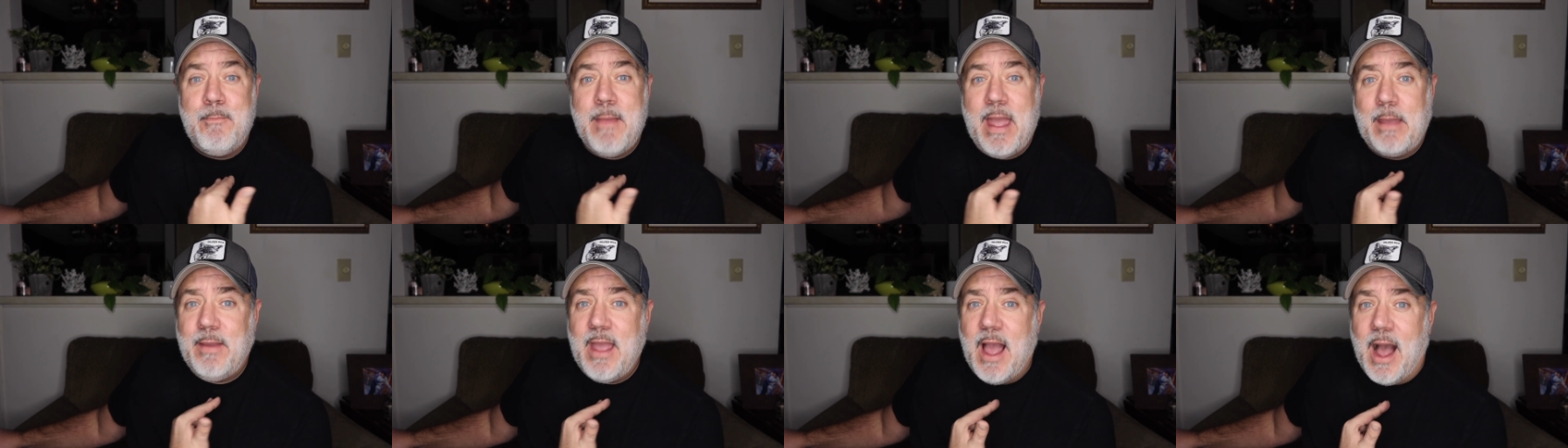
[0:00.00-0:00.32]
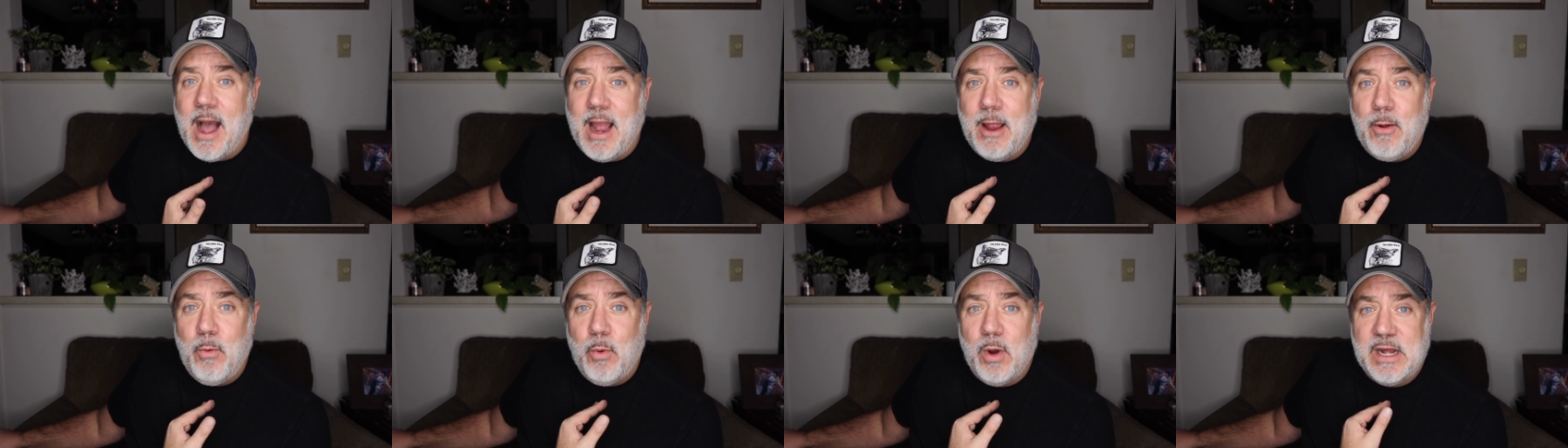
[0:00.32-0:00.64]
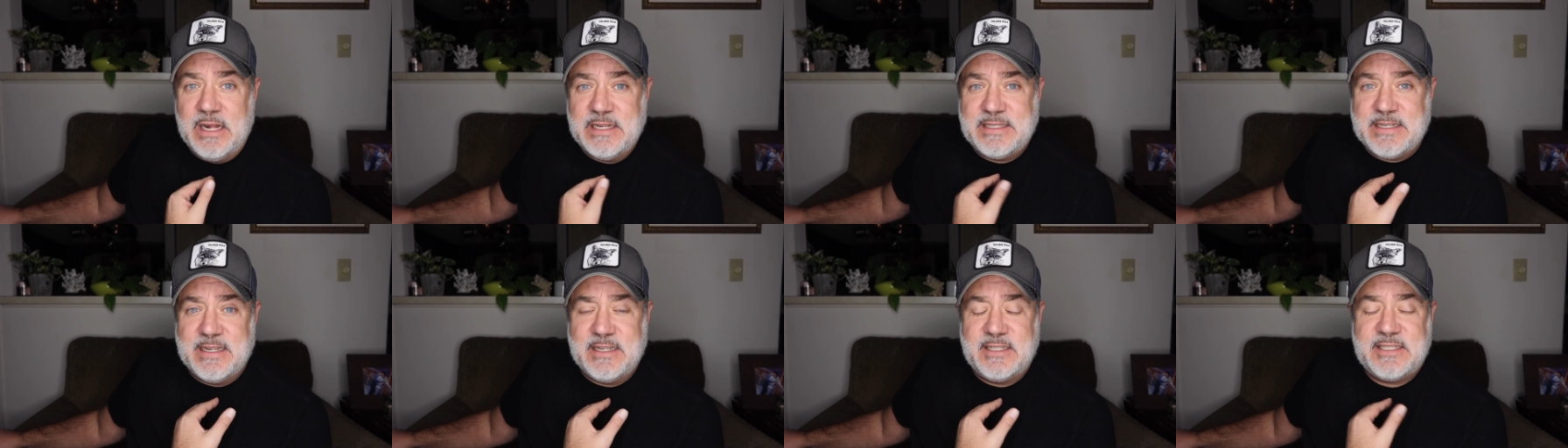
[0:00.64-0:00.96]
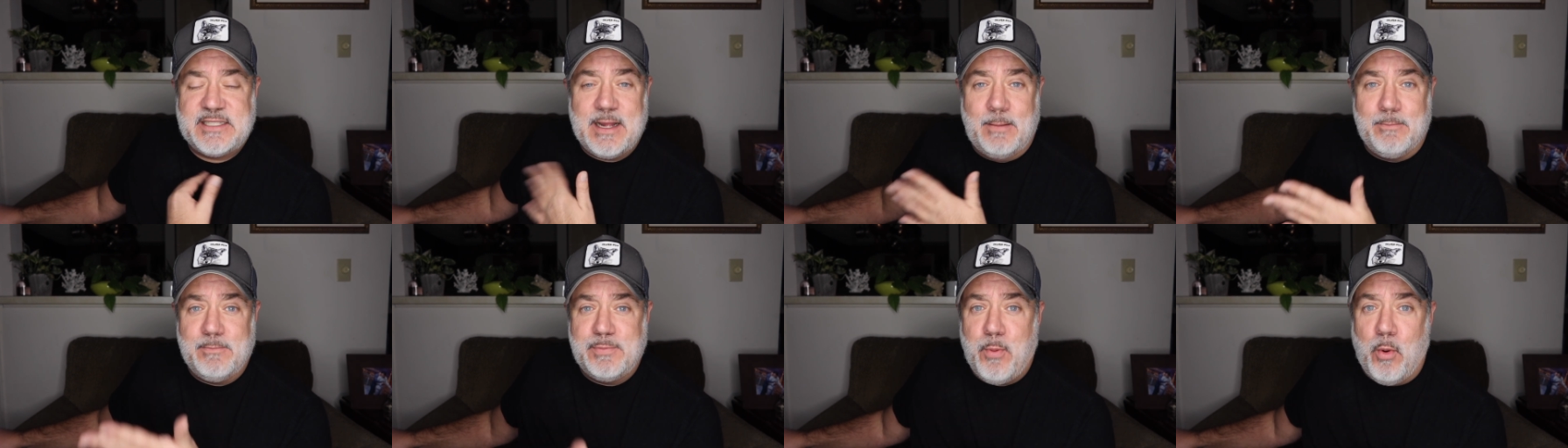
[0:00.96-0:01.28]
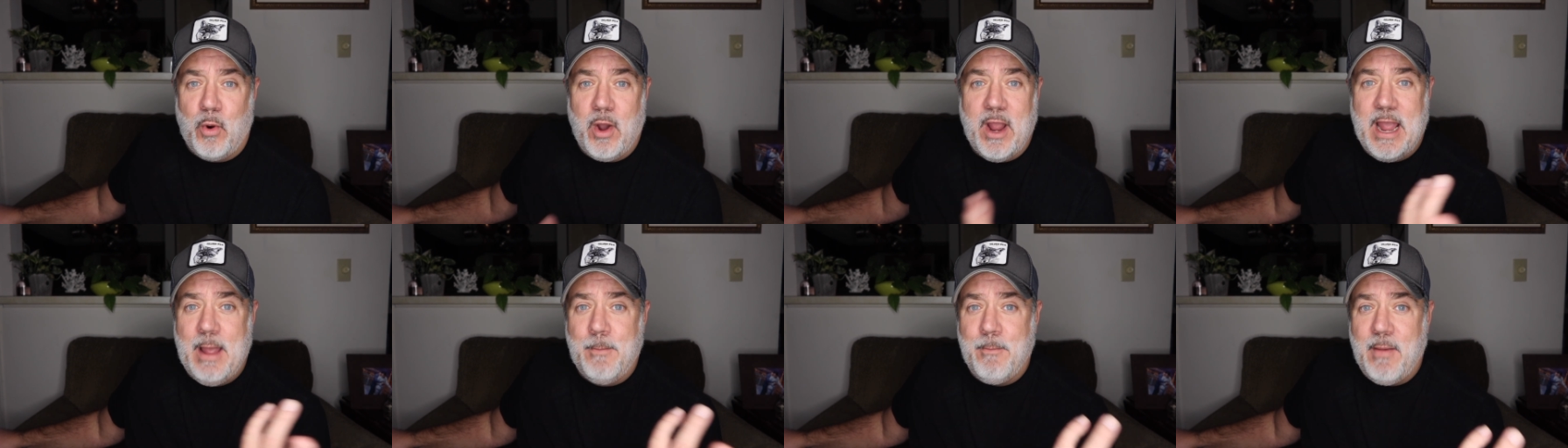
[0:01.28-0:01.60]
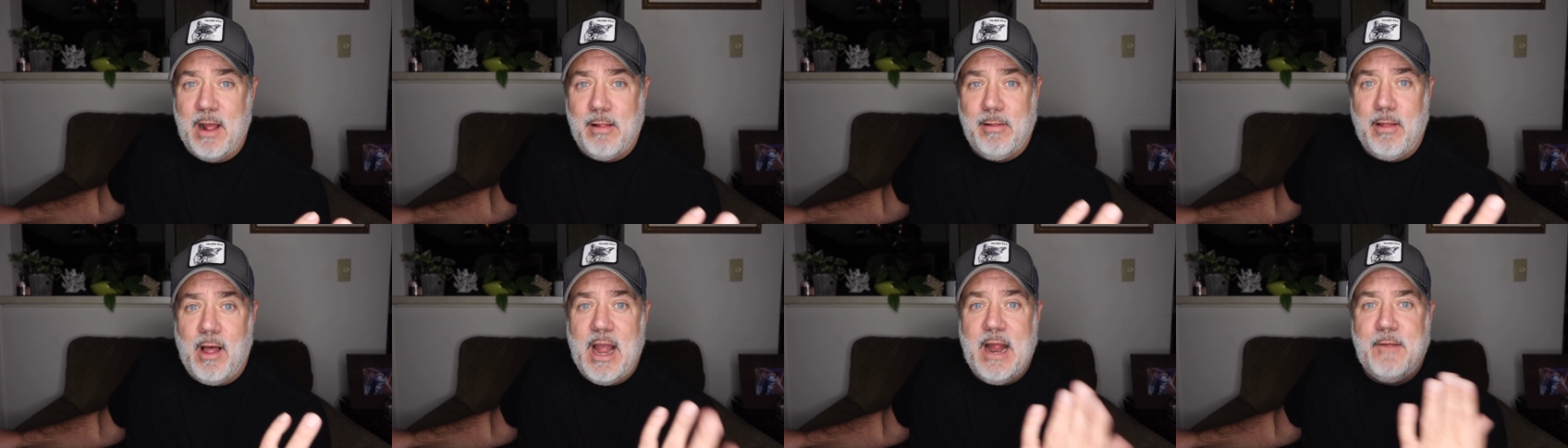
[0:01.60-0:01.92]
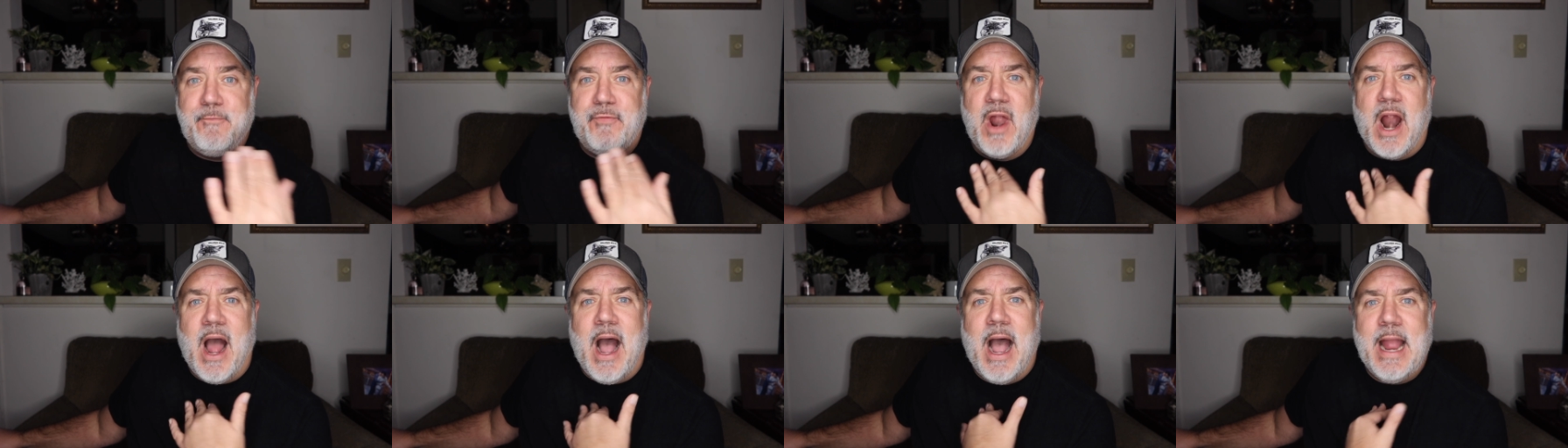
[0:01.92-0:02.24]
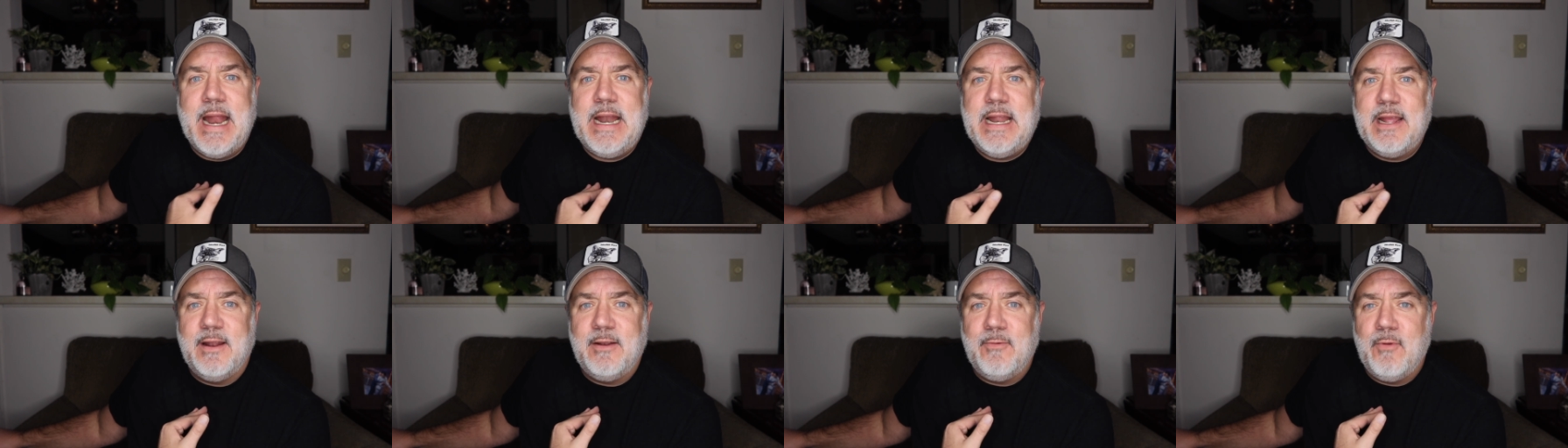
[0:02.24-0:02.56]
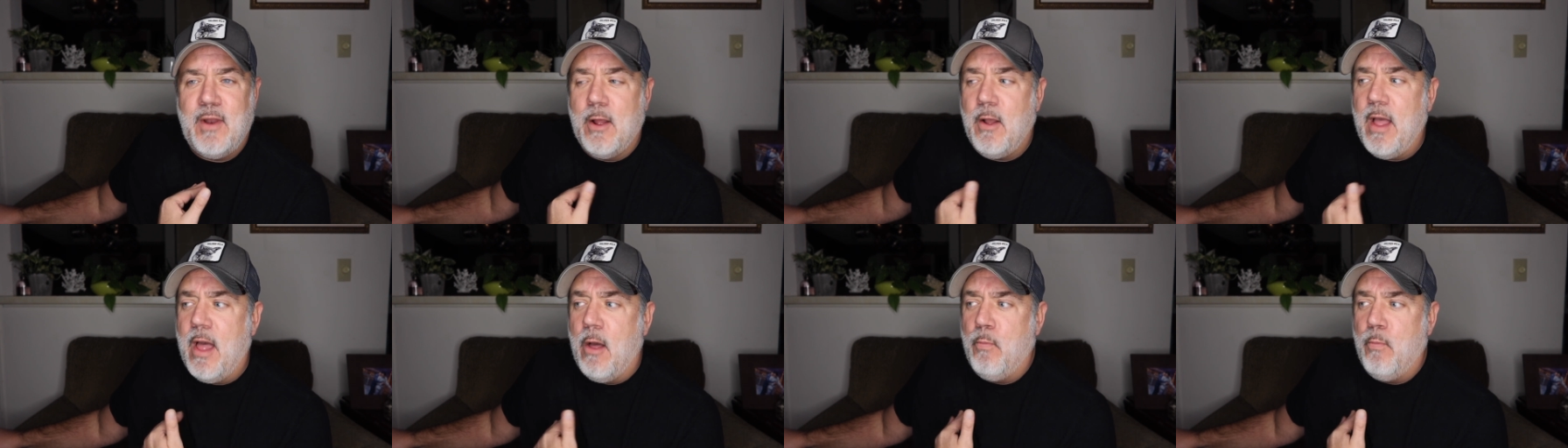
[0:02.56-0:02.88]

Maybe I was at some point in my life that I didn't,